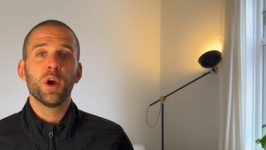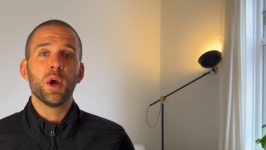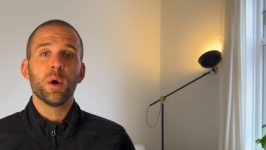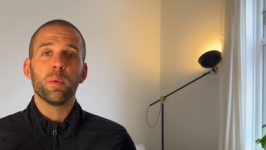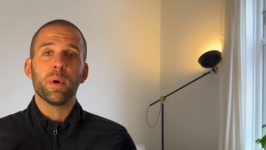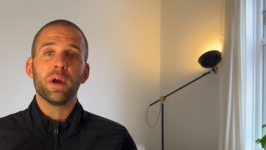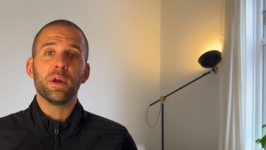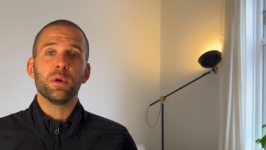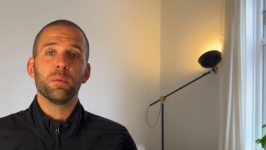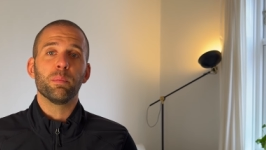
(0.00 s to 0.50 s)

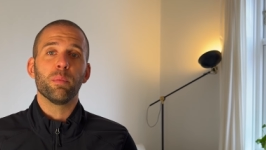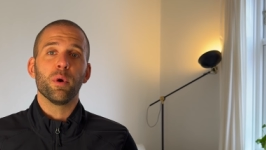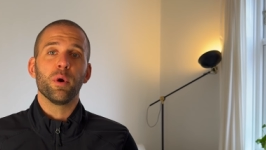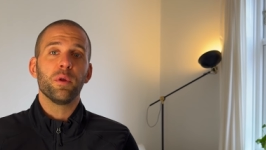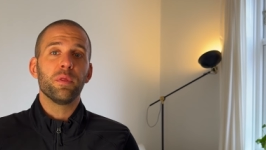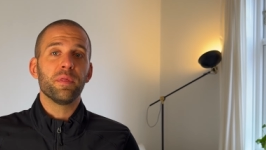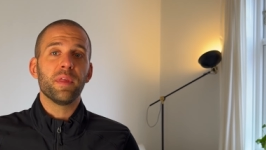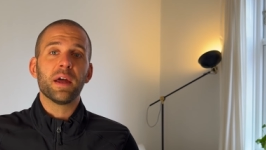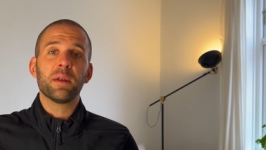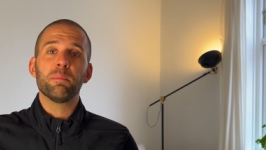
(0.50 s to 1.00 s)
where you
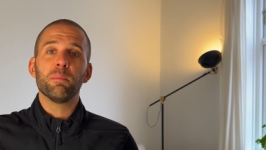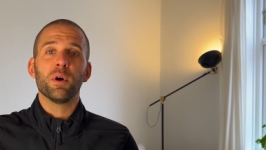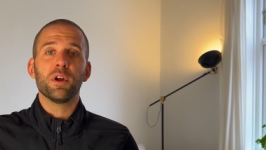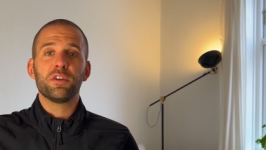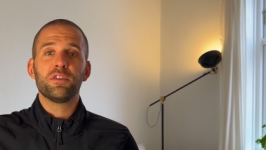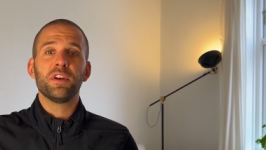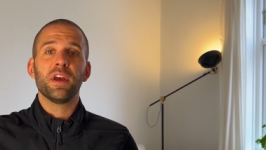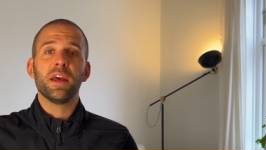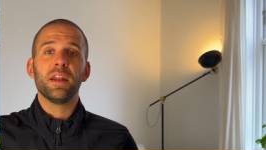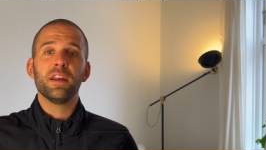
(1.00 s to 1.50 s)
burn that
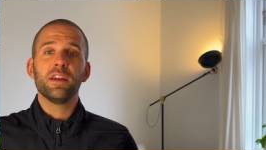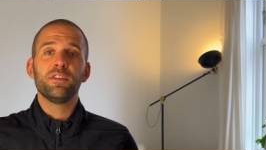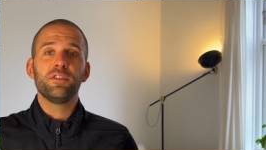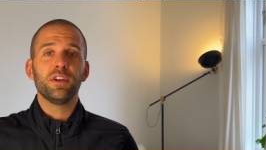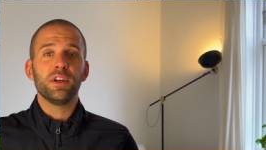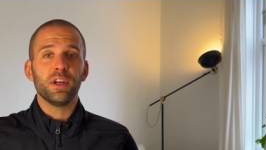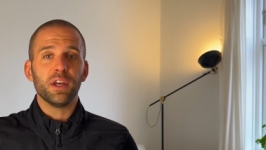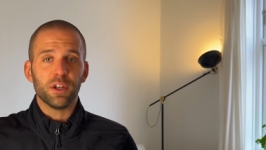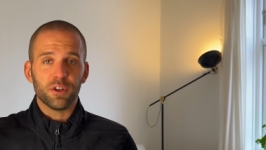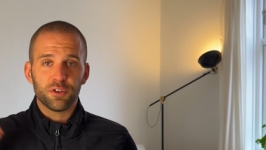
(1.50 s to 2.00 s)
much
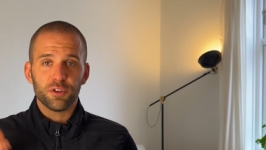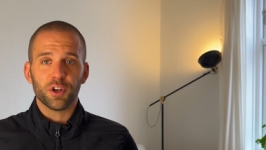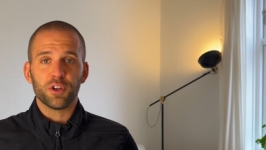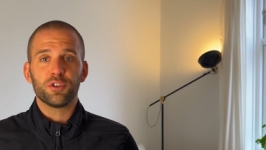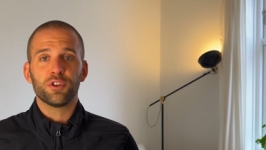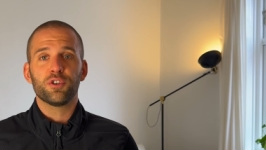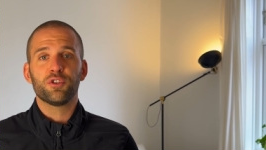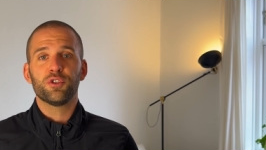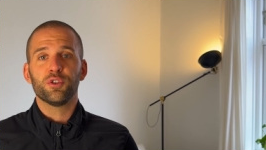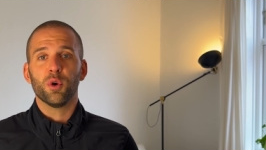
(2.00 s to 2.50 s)
energy in
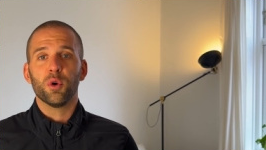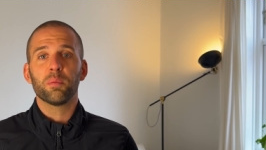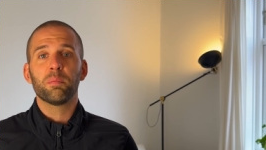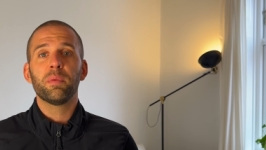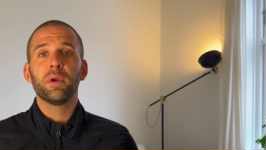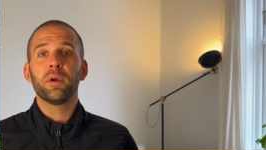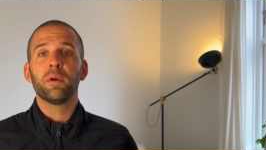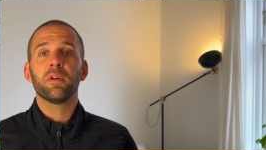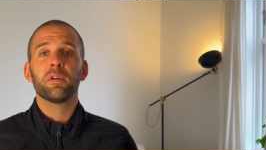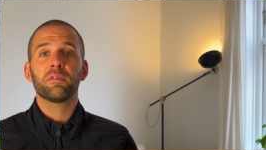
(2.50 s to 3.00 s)
such a short
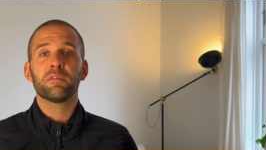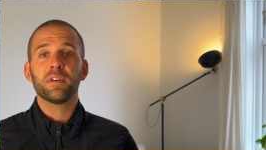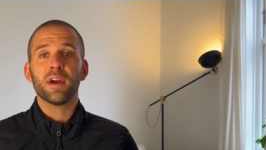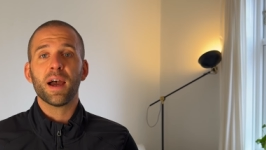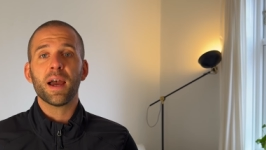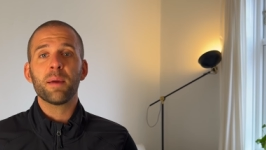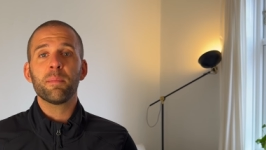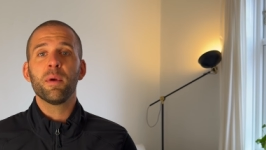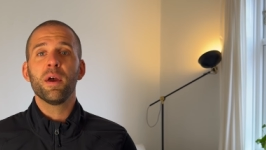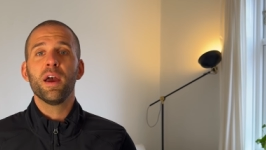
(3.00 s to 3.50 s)
period of
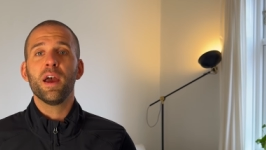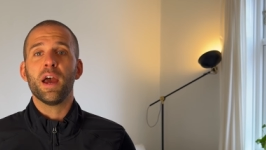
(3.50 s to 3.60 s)
time